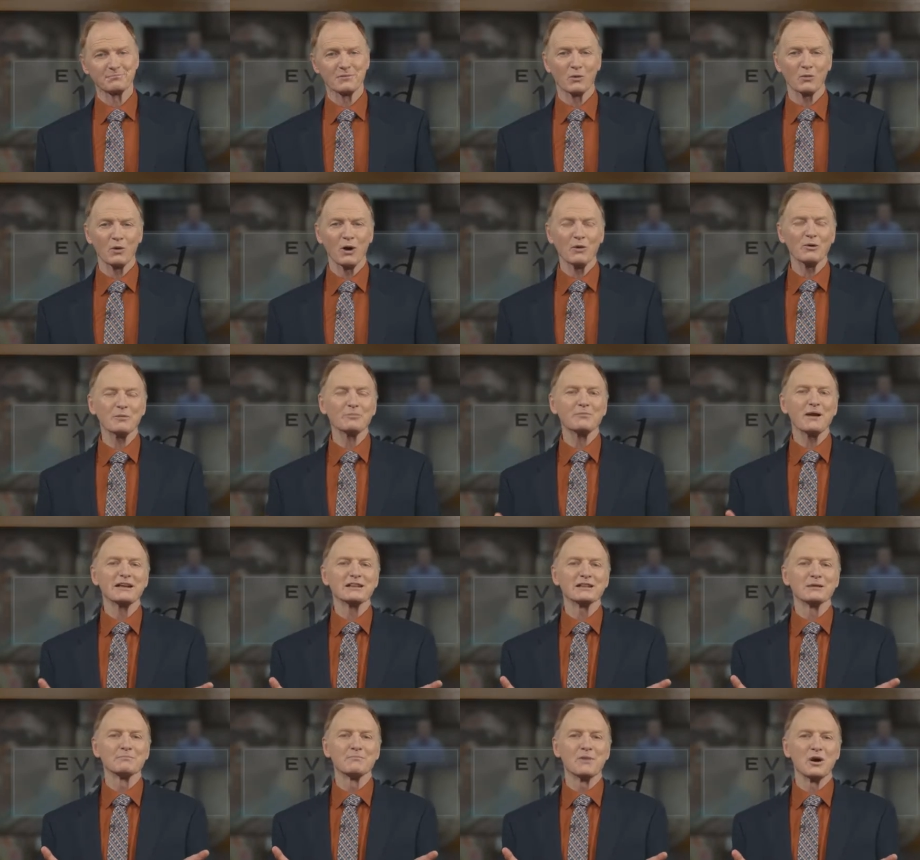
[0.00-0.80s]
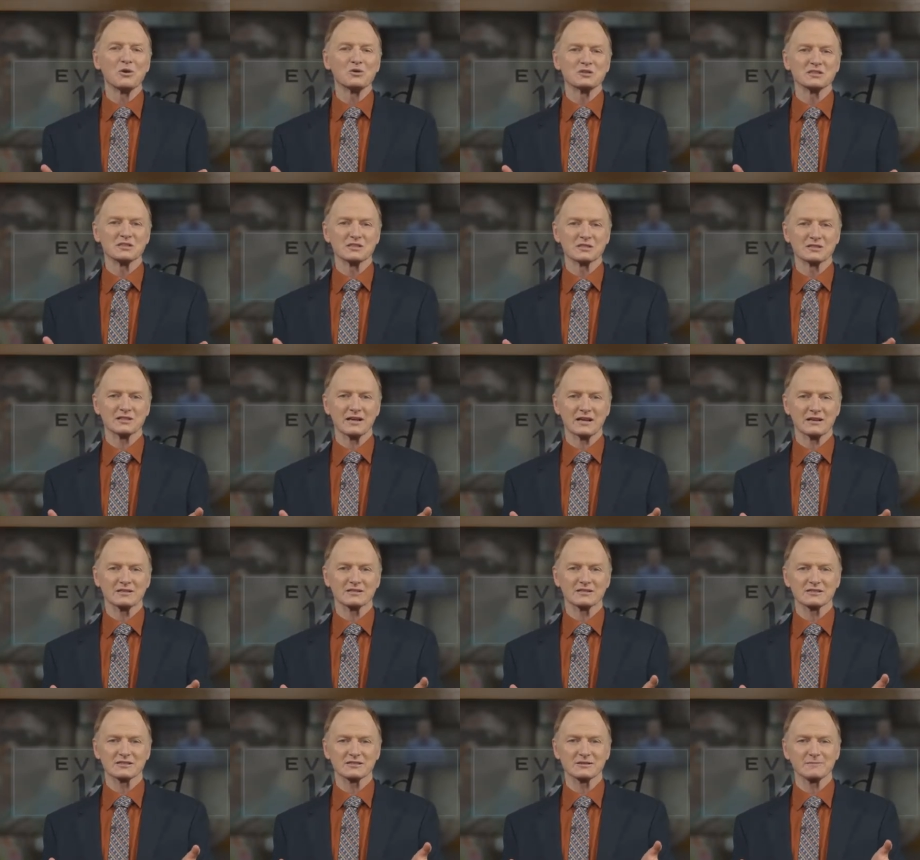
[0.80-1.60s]
But what would make the most
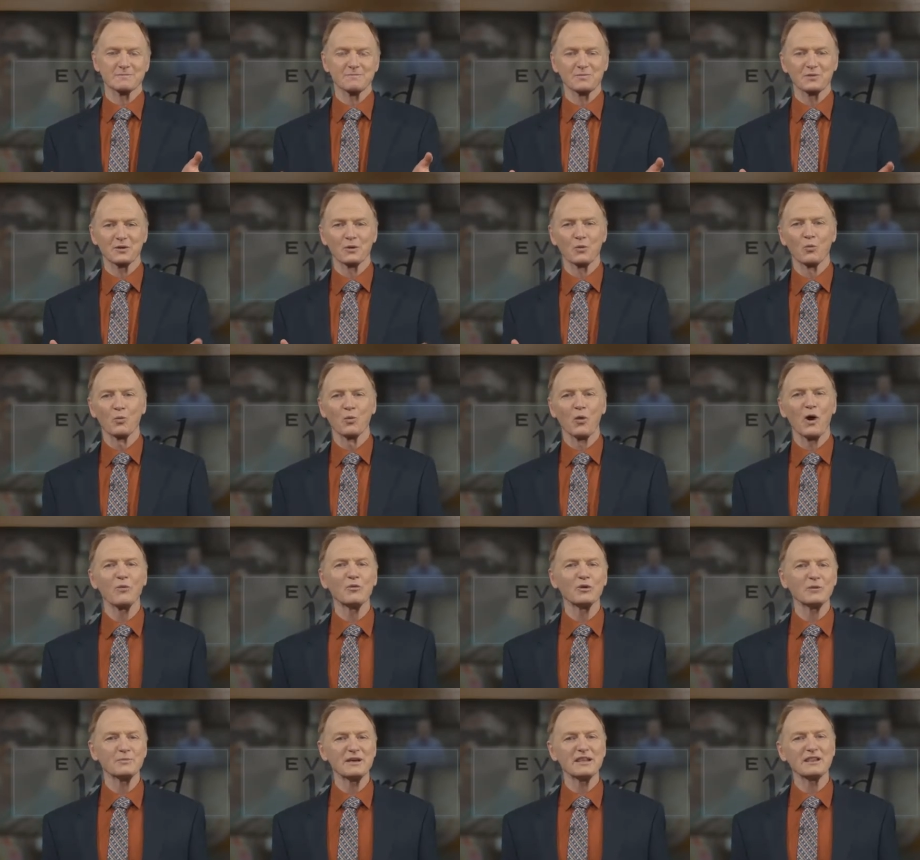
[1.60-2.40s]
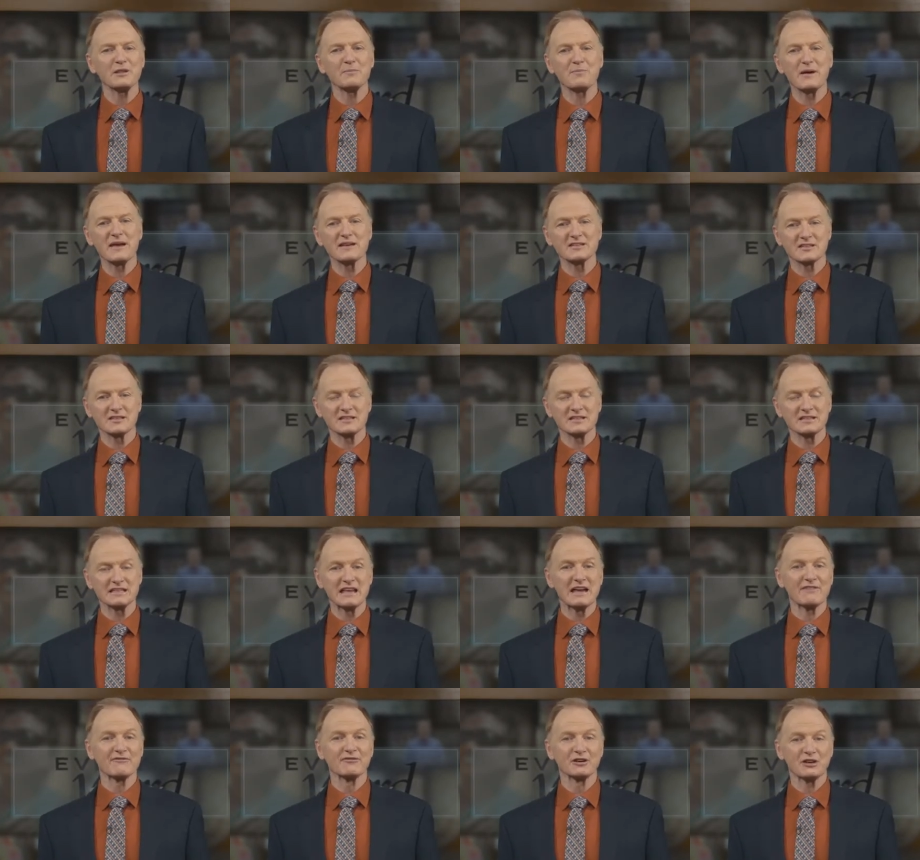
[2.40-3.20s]
sense? What would be the
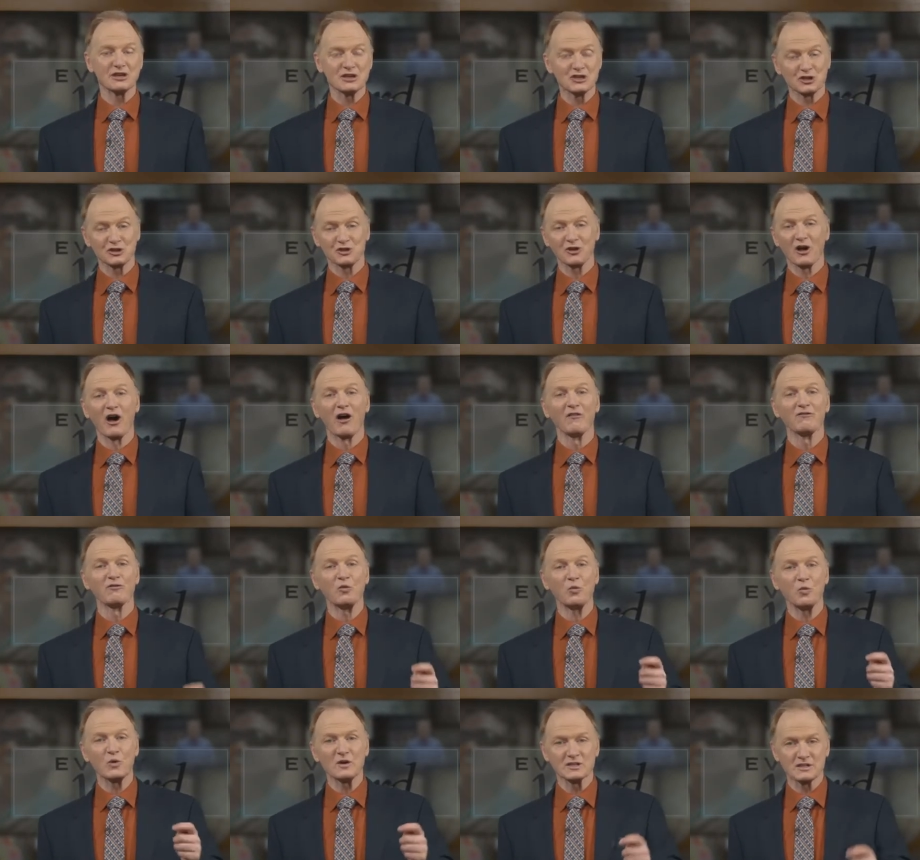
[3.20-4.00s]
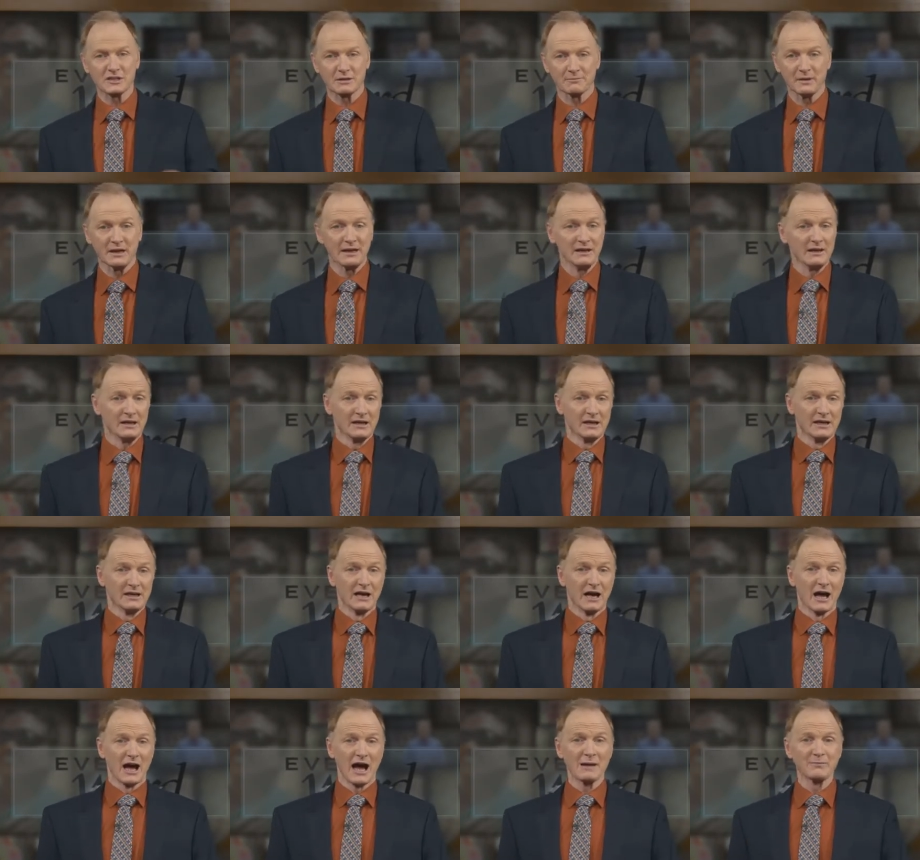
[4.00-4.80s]
best definition of wisdom?
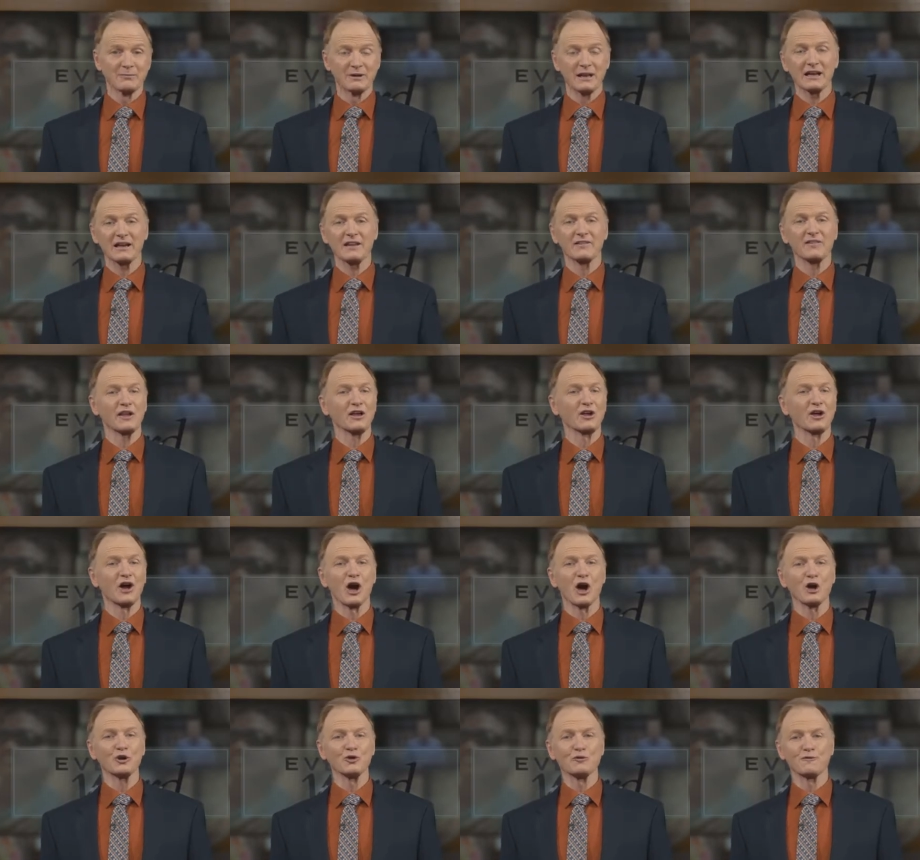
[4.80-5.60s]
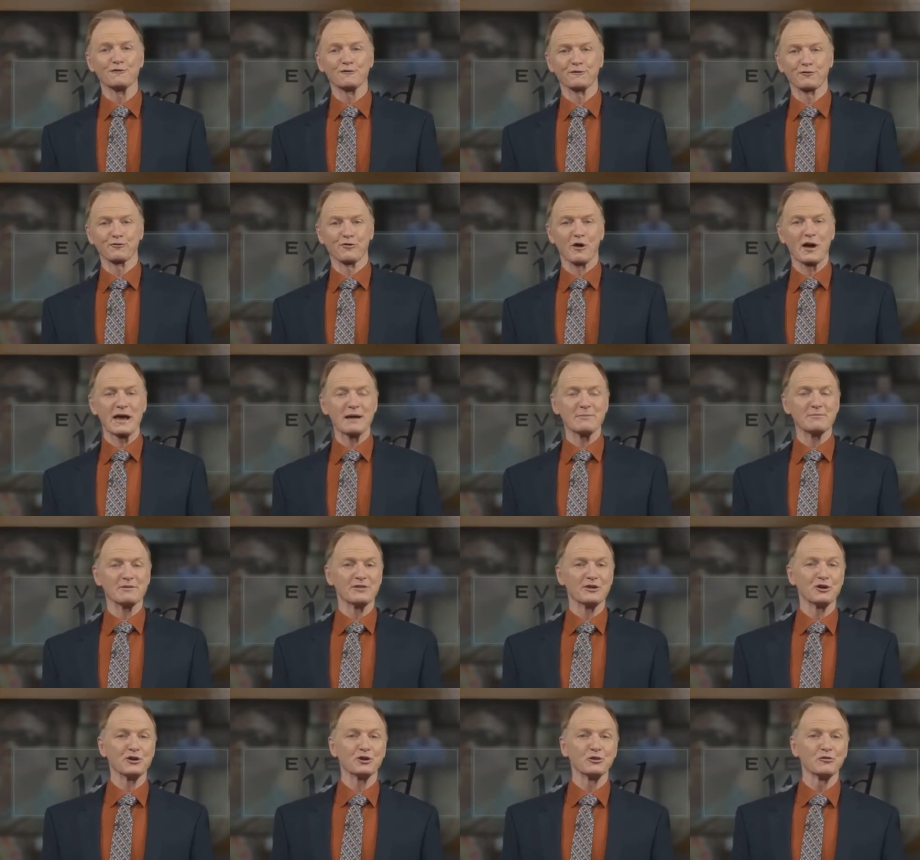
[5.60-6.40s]
I'm letting the God who
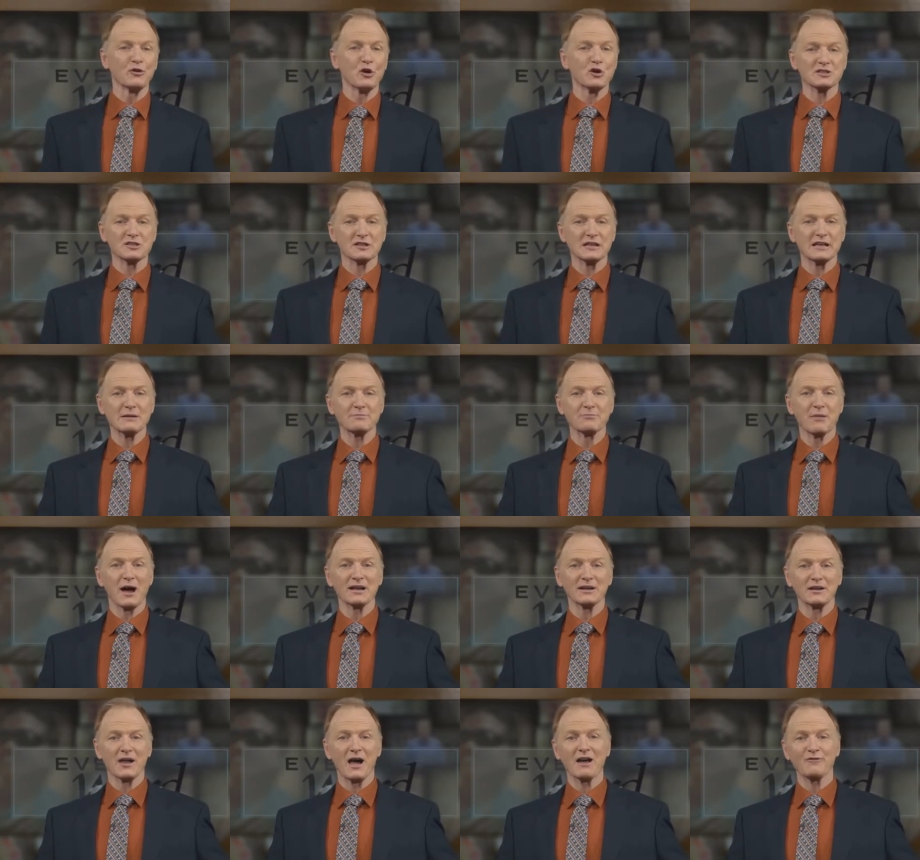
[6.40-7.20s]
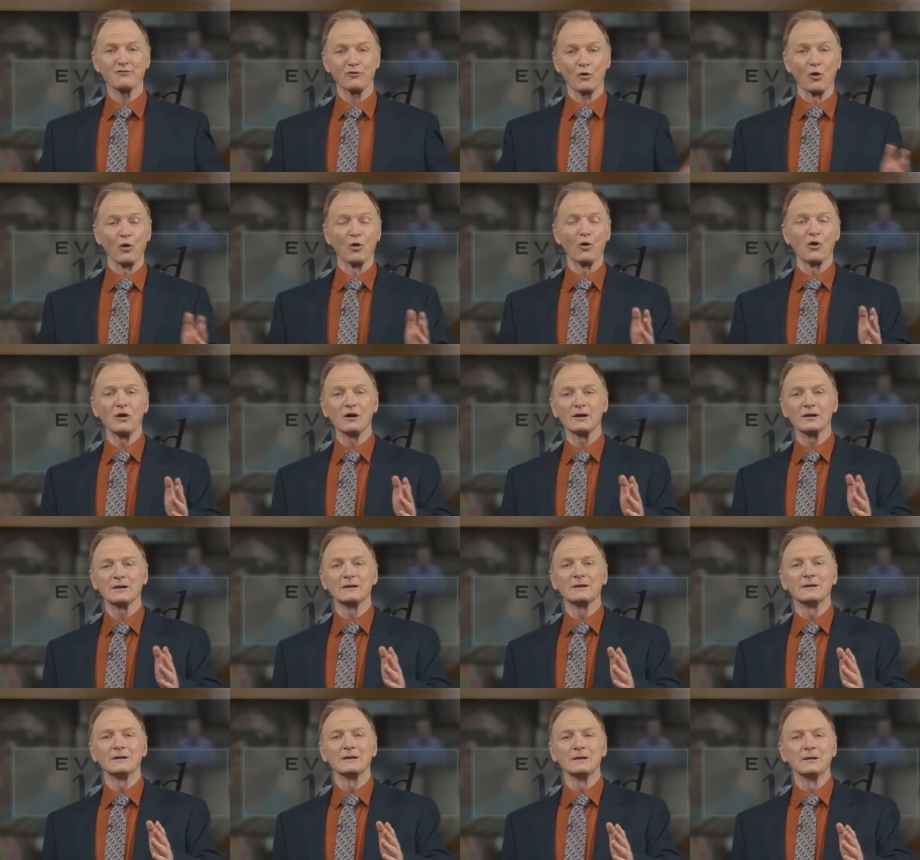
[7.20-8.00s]
framed the universe lead my life, or